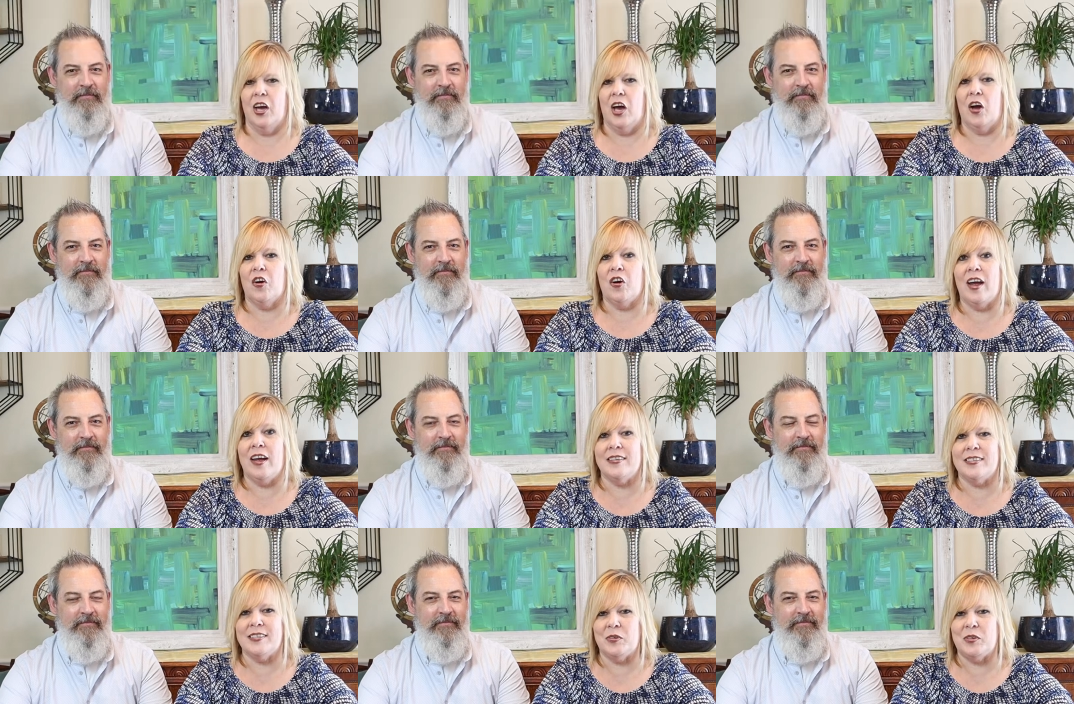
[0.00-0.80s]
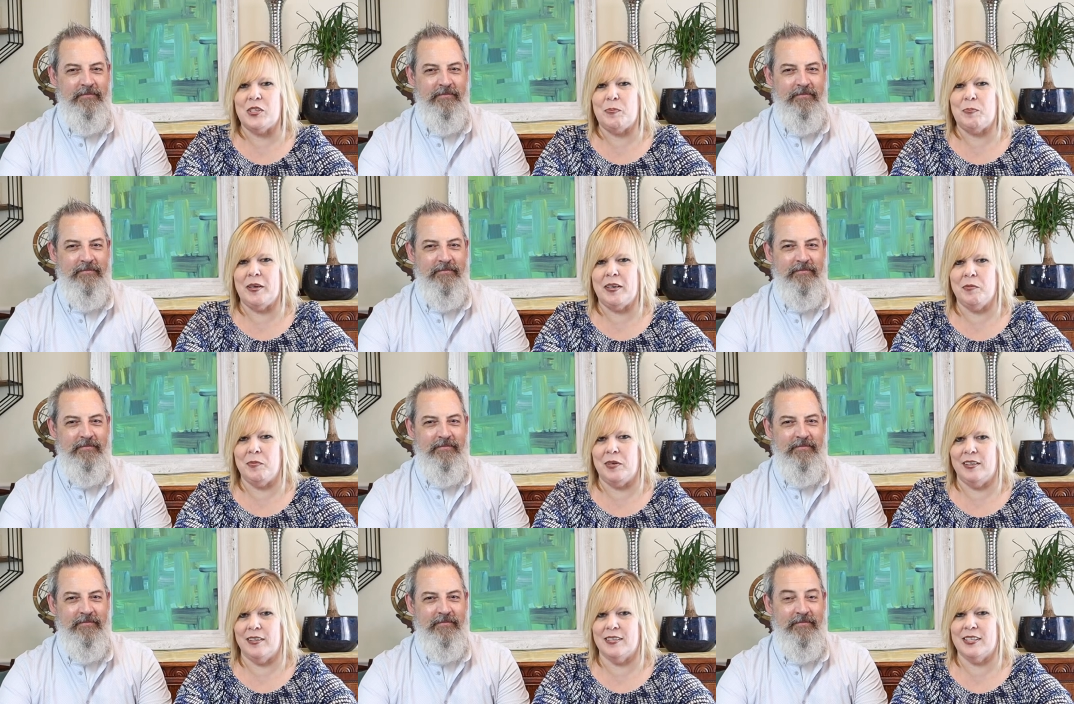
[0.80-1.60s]
Speaker 1: All right, so it's been a
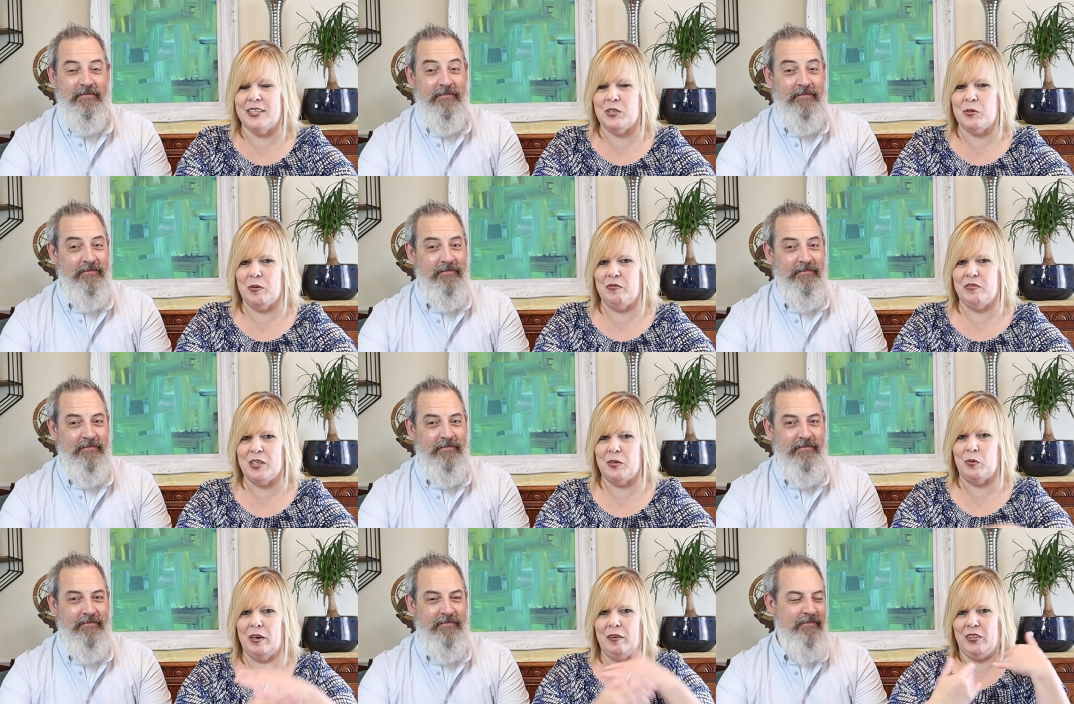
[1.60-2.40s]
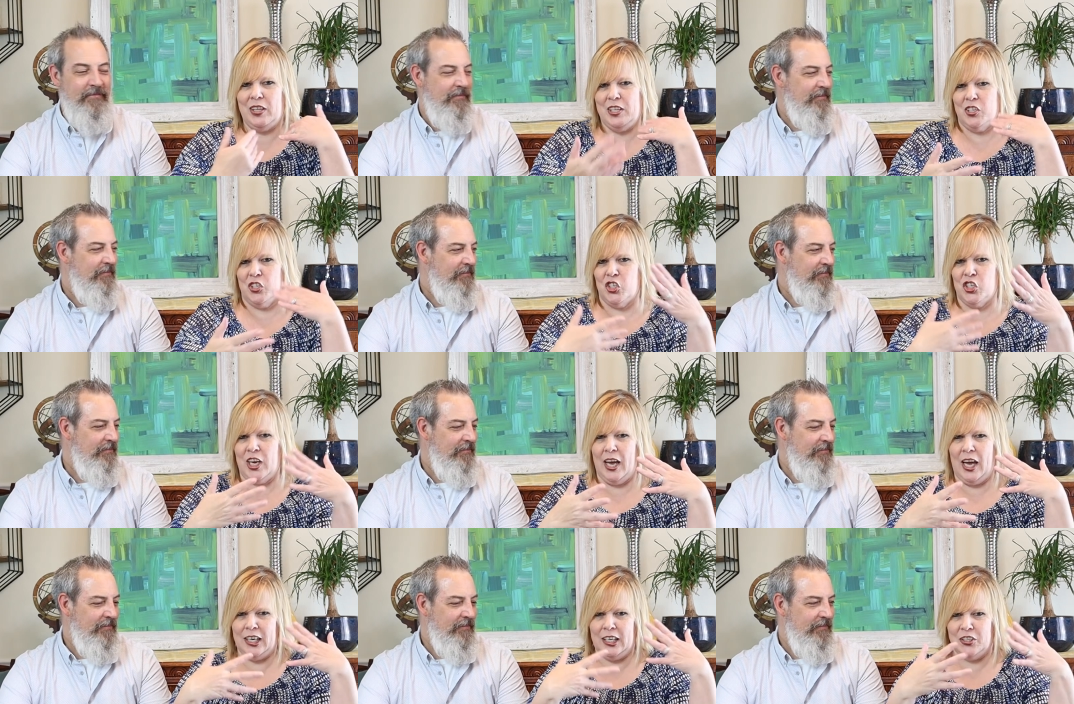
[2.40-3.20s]
minute since we've done one of these
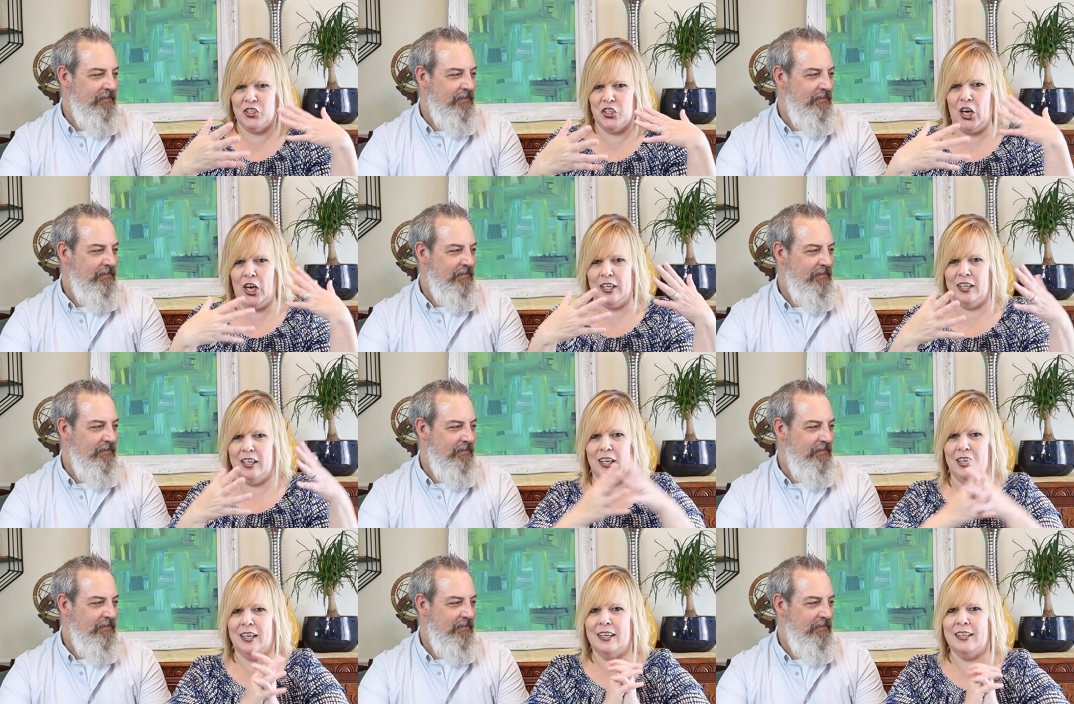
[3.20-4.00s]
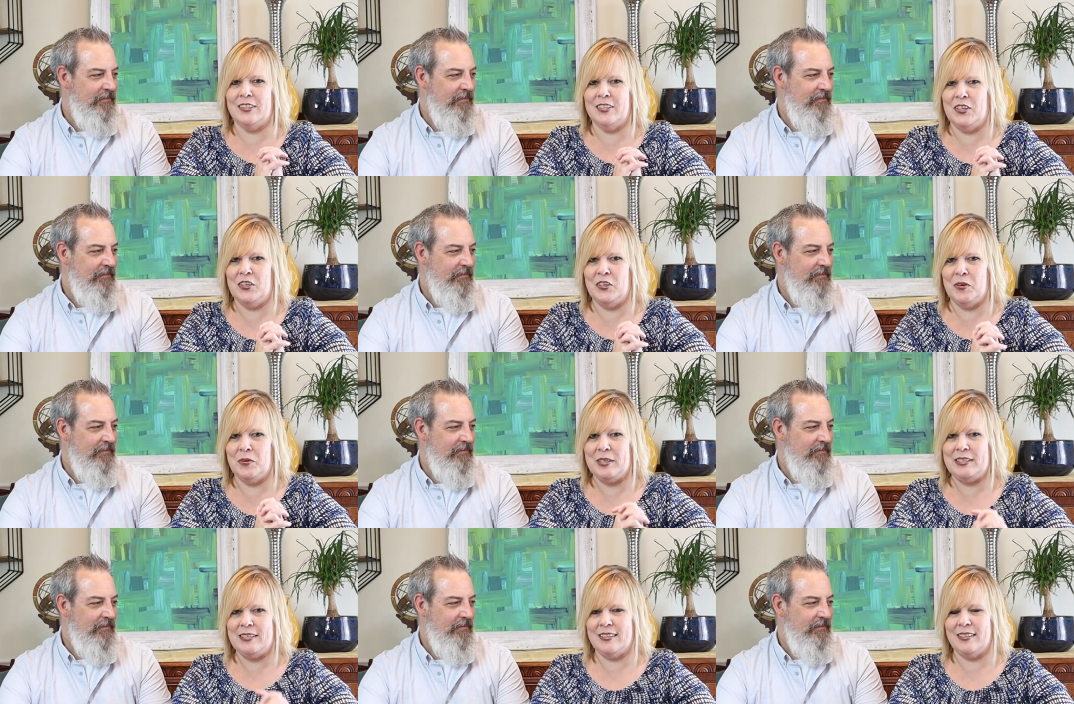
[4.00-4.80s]
chatty, talky, get to know
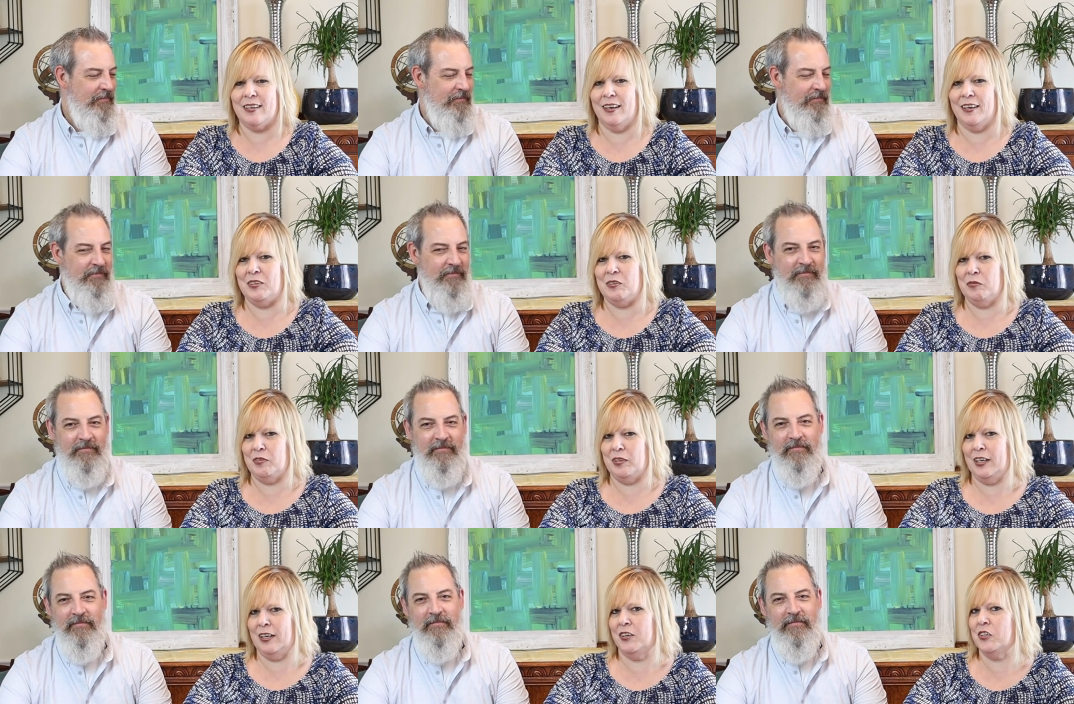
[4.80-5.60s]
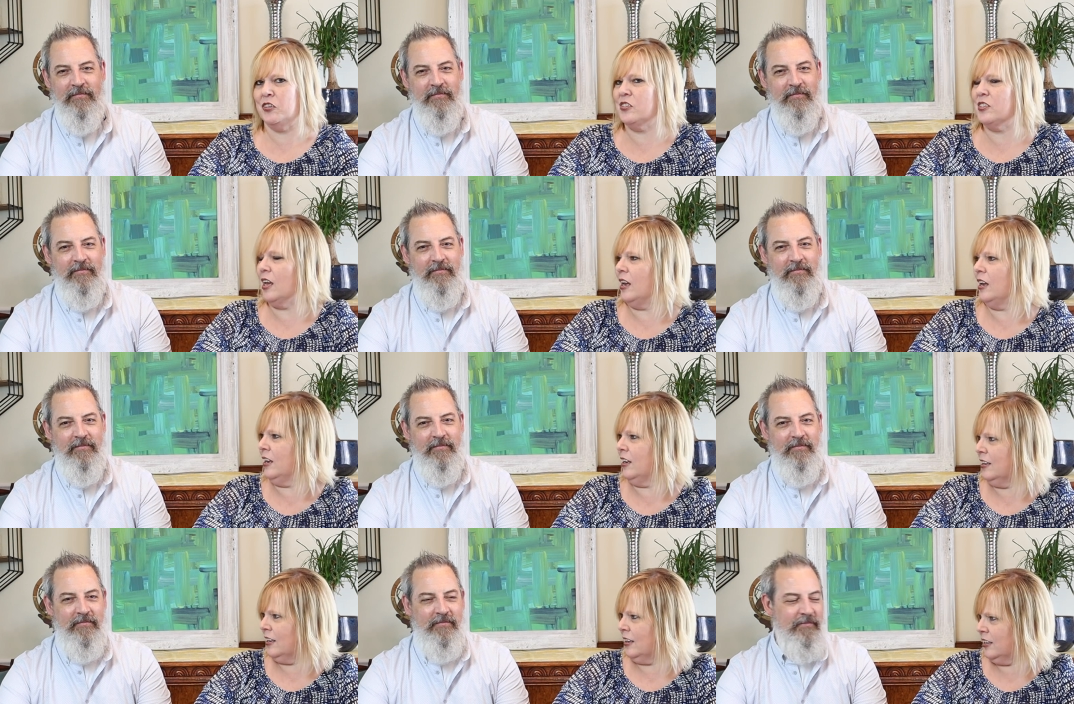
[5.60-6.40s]
us kind of videos.
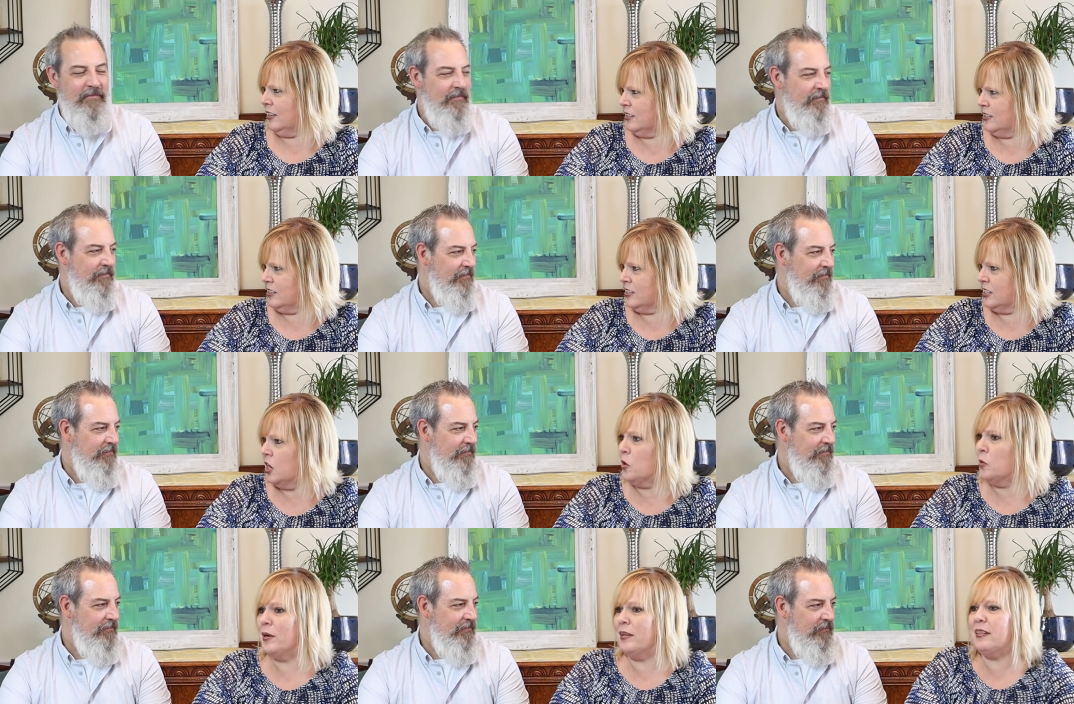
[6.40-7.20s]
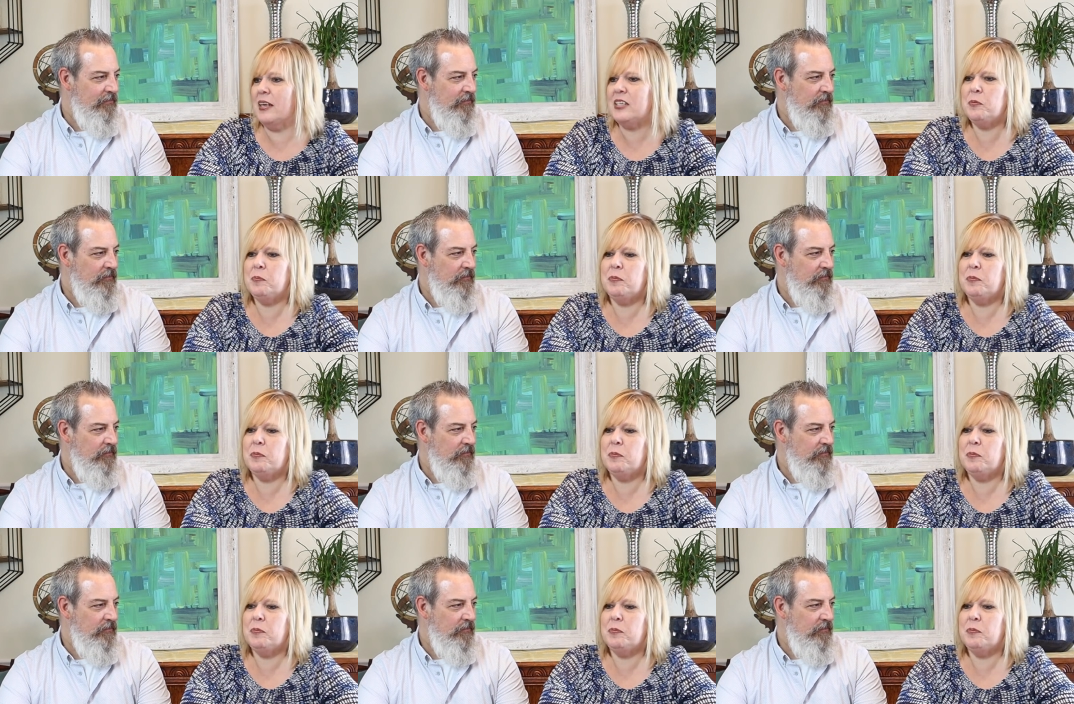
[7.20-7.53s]
And we like to